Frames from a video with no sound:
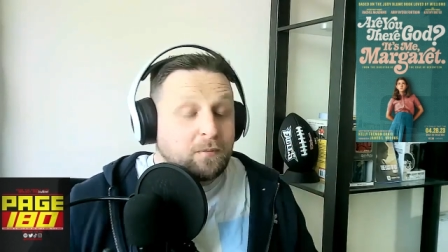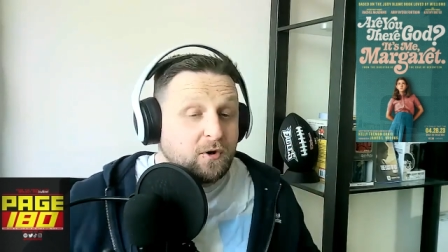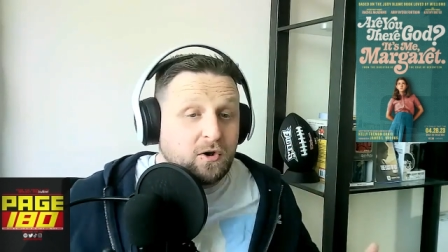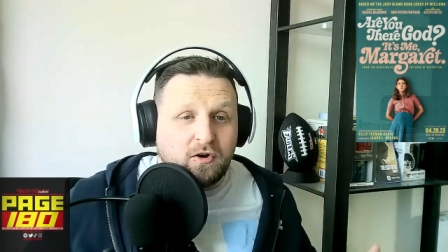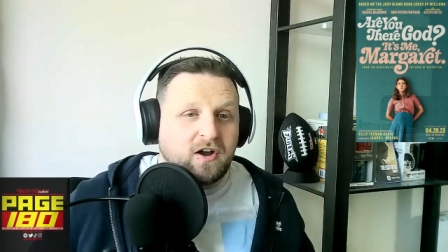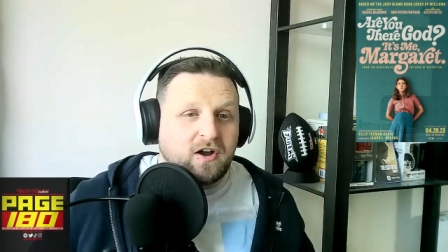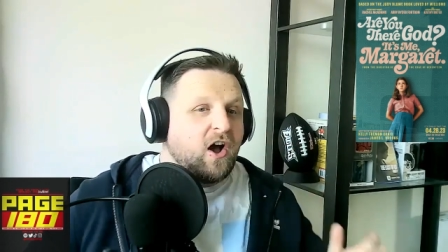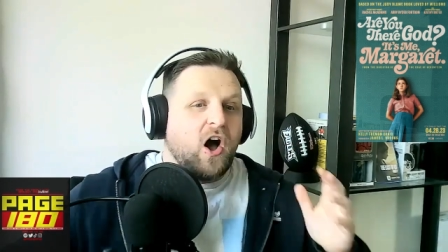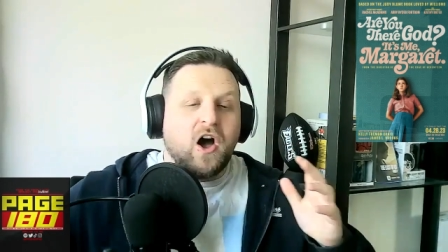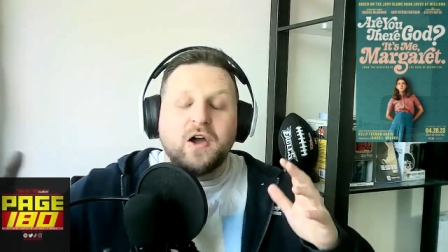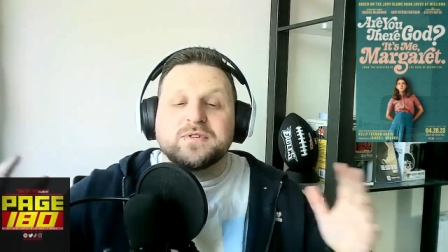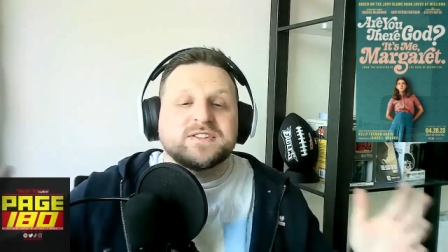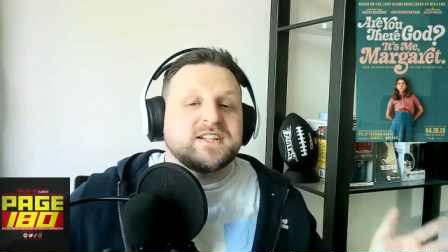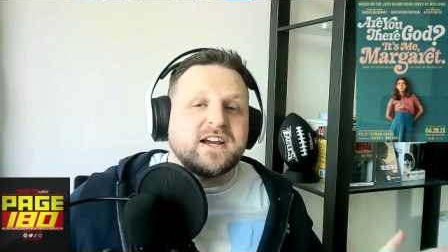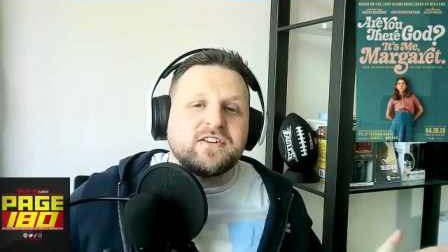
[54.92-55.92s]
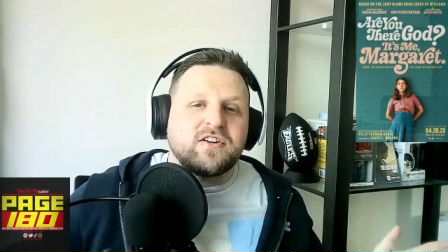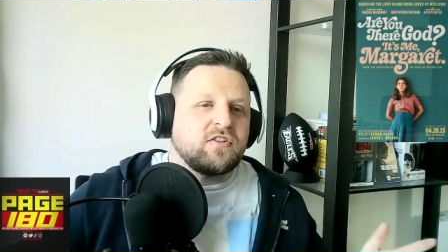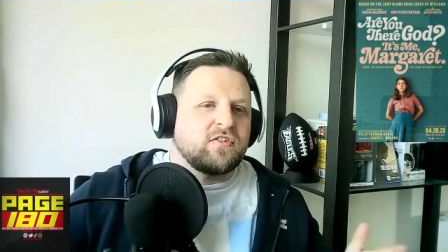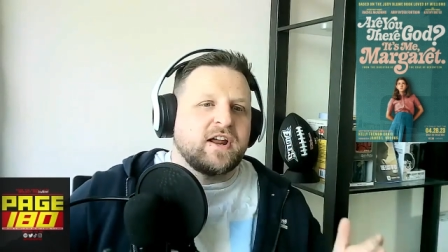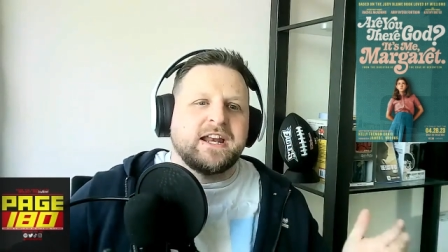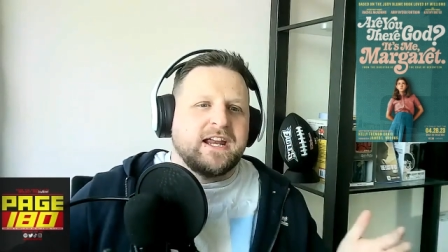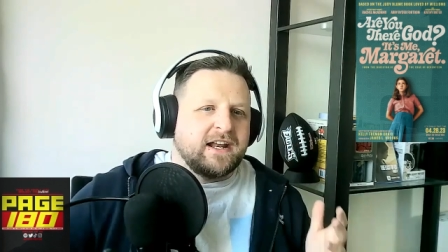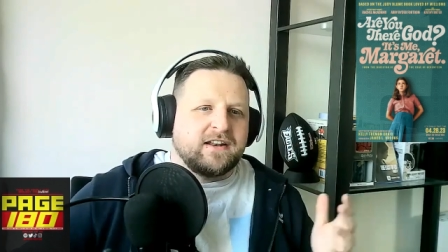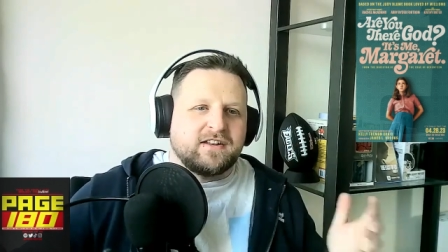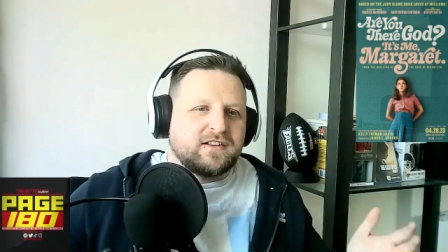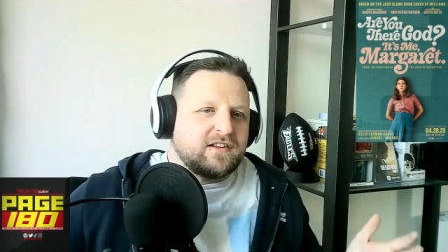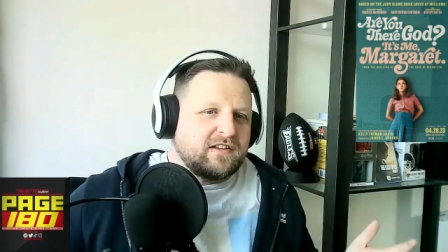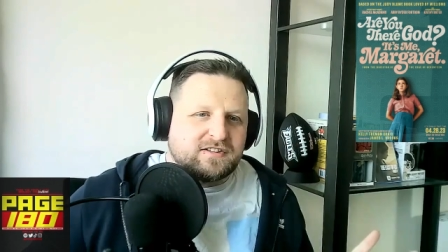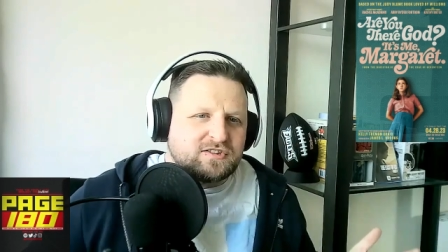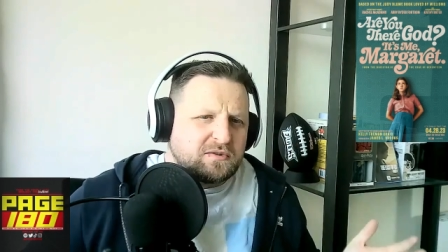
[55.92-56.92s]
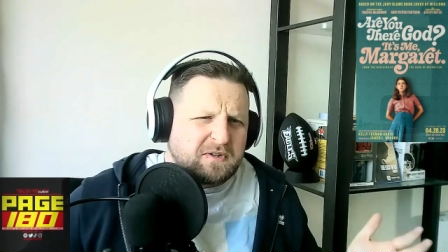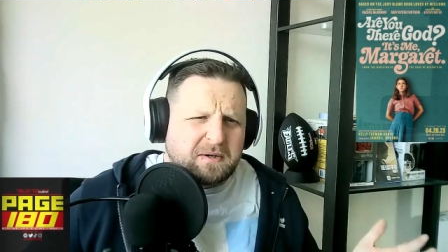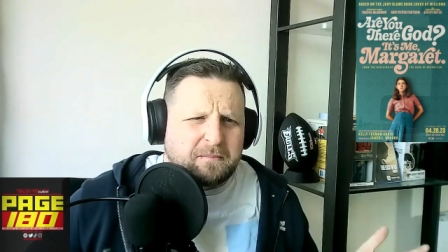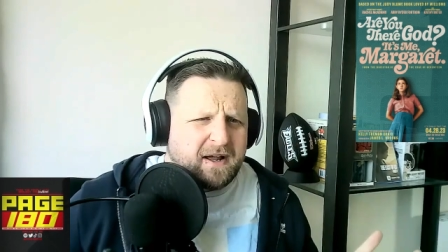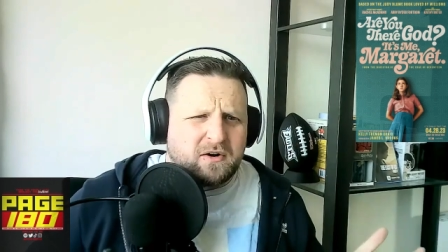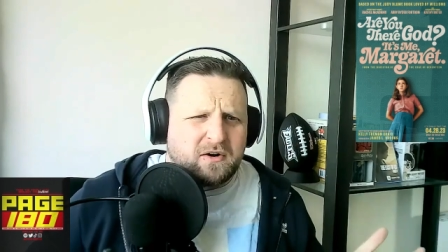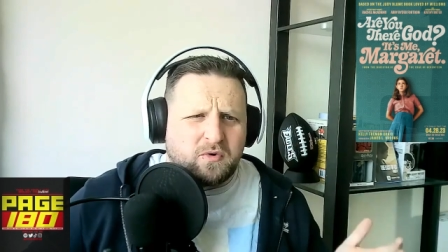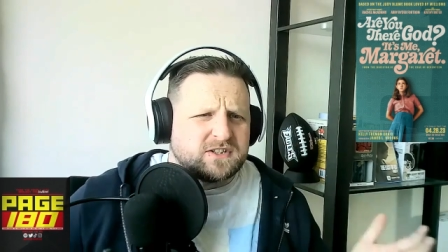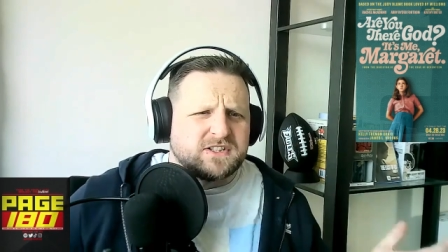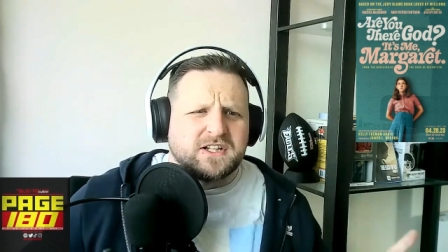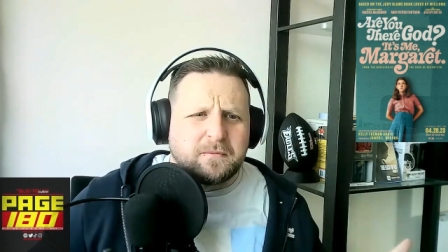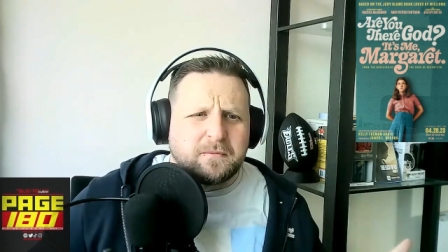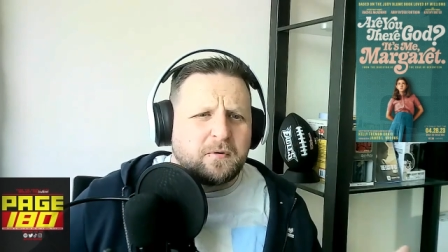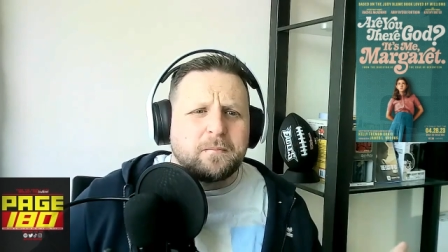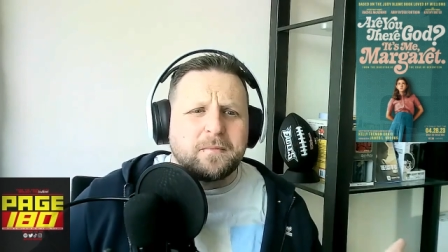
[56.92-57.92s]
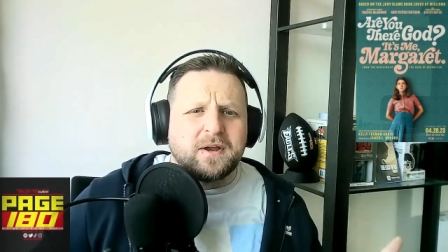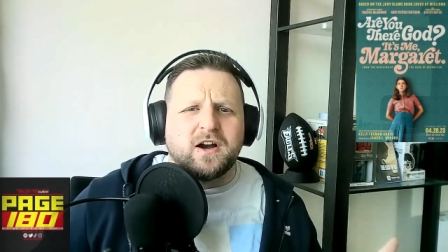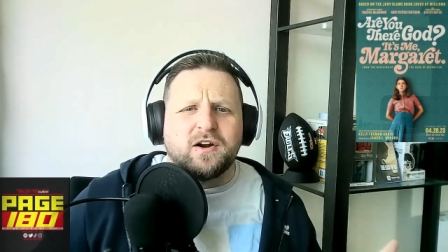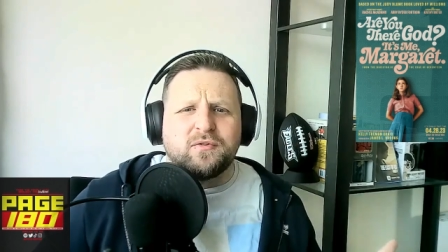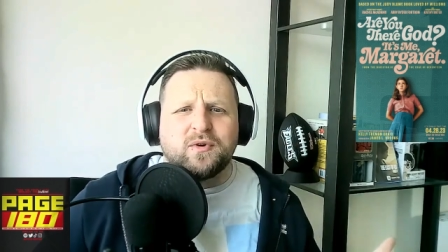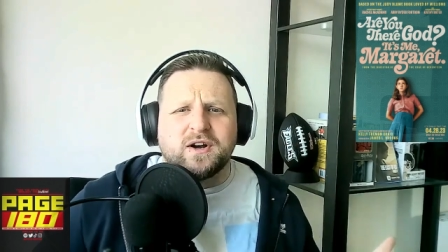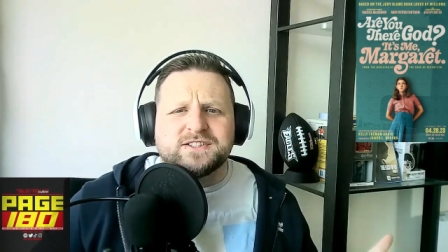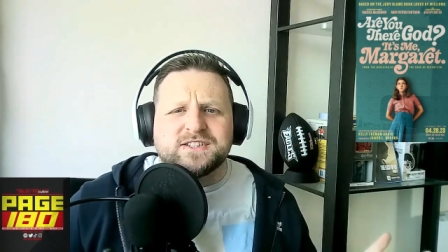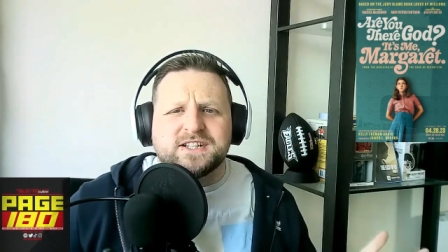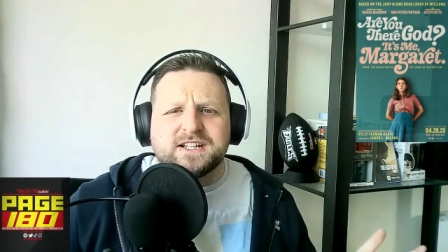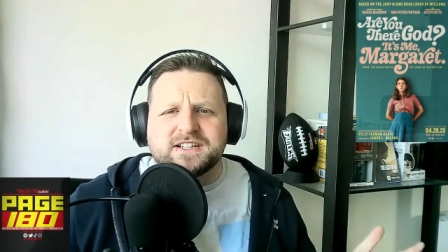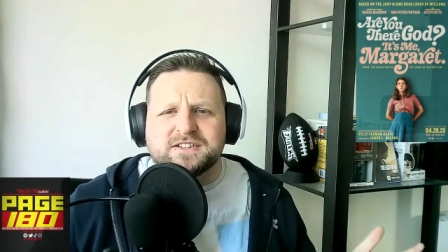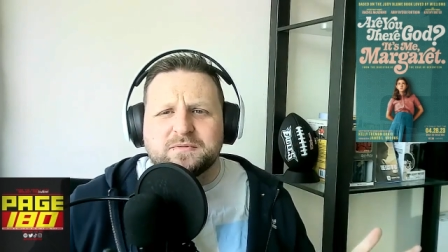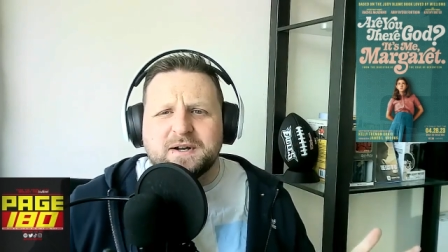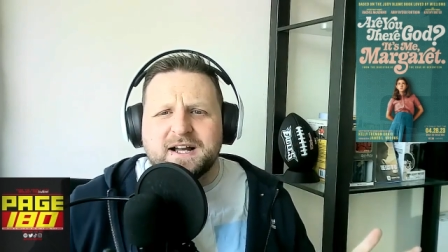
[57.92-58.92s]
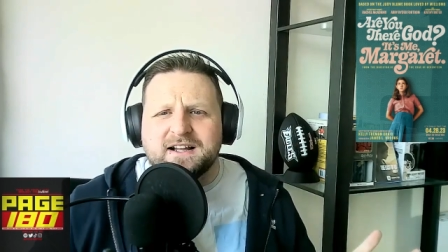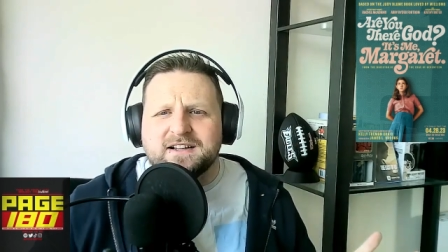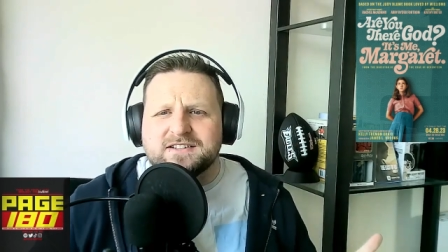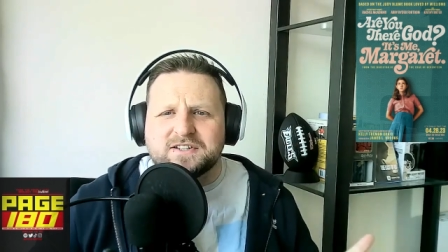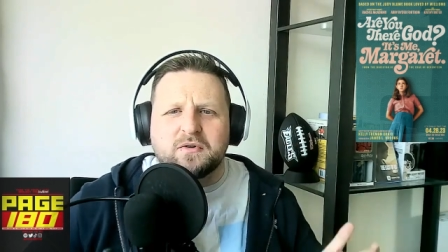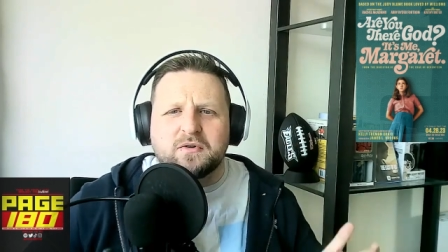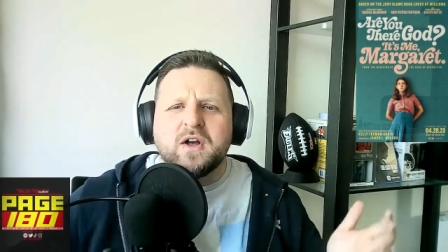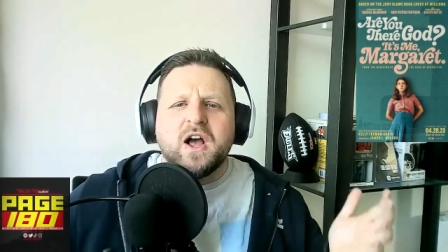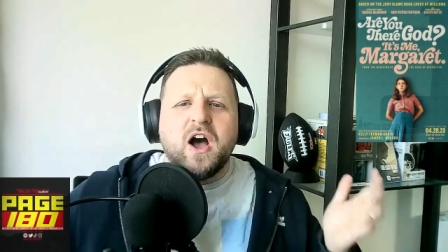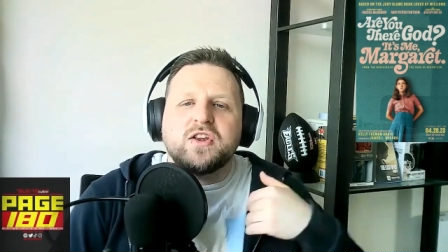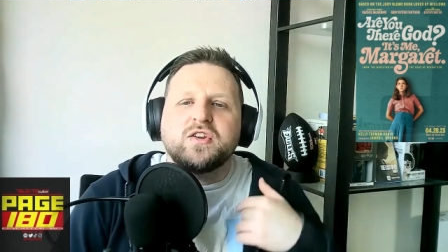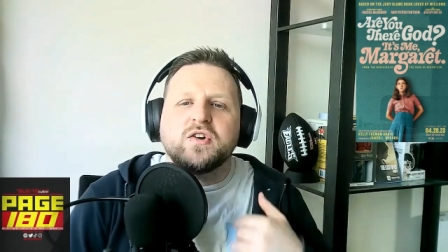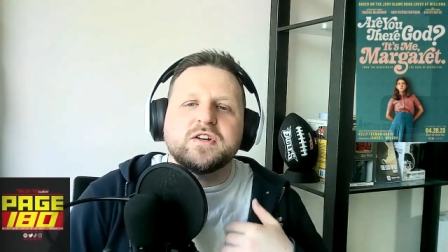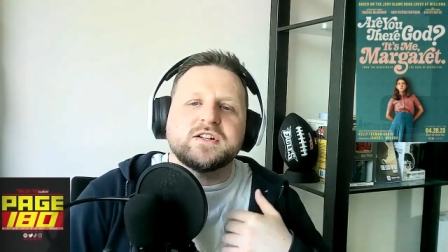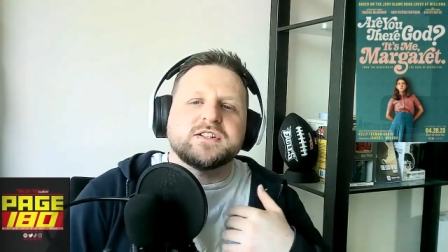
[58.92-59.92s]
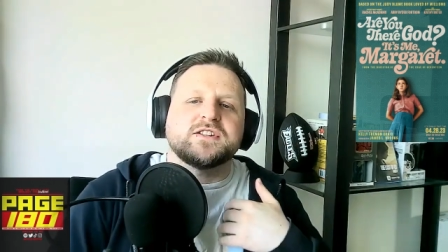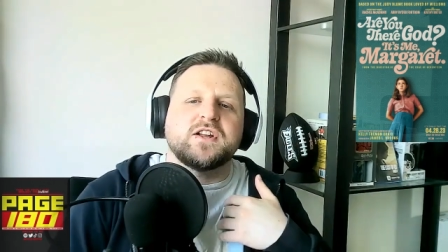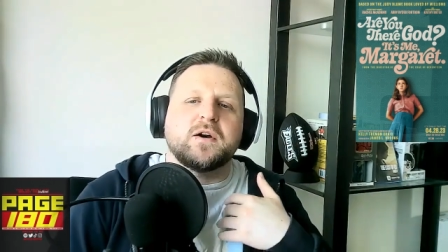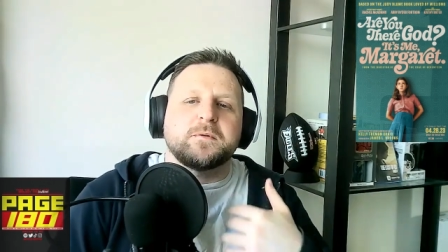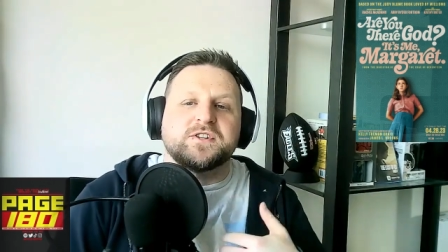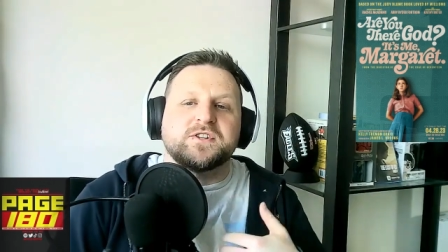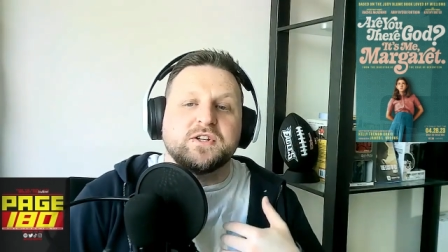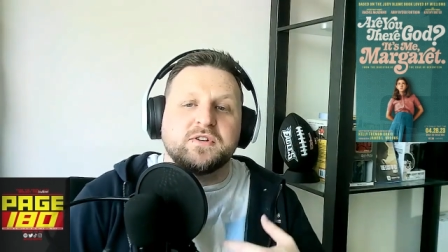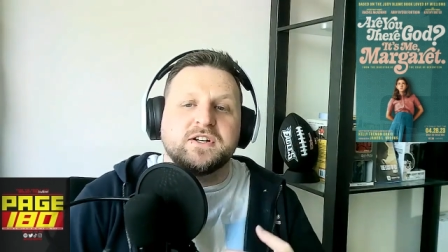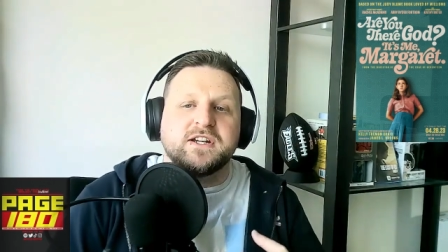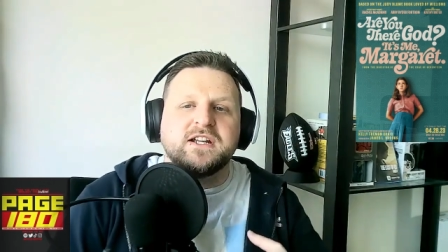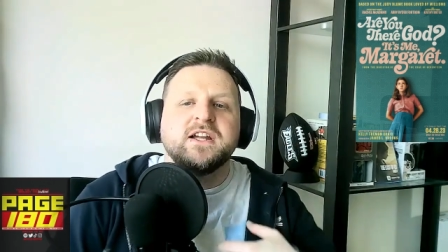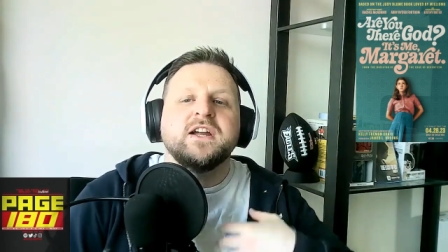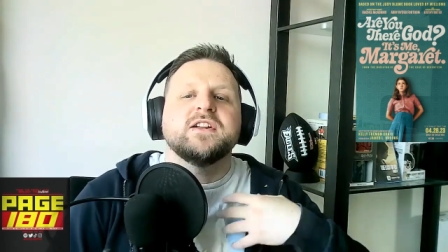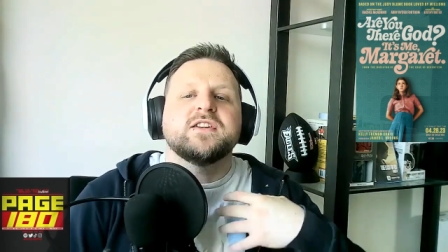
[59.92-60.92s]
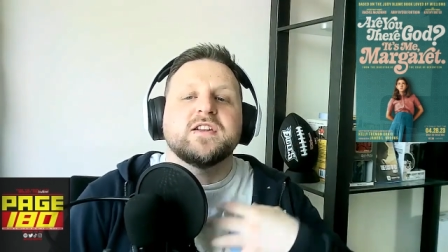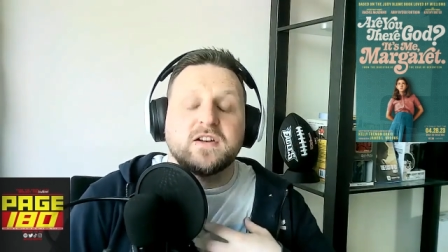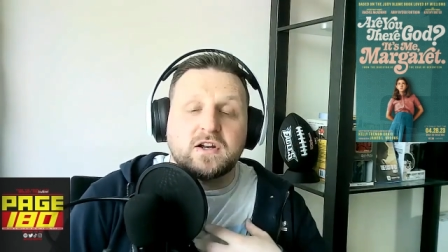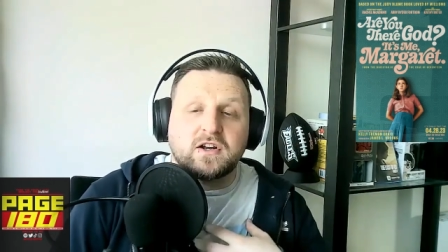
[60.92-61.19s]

But look, I was there already, and the subject matter wasn't going to put me off watching it as well. So I took it as an opportunity to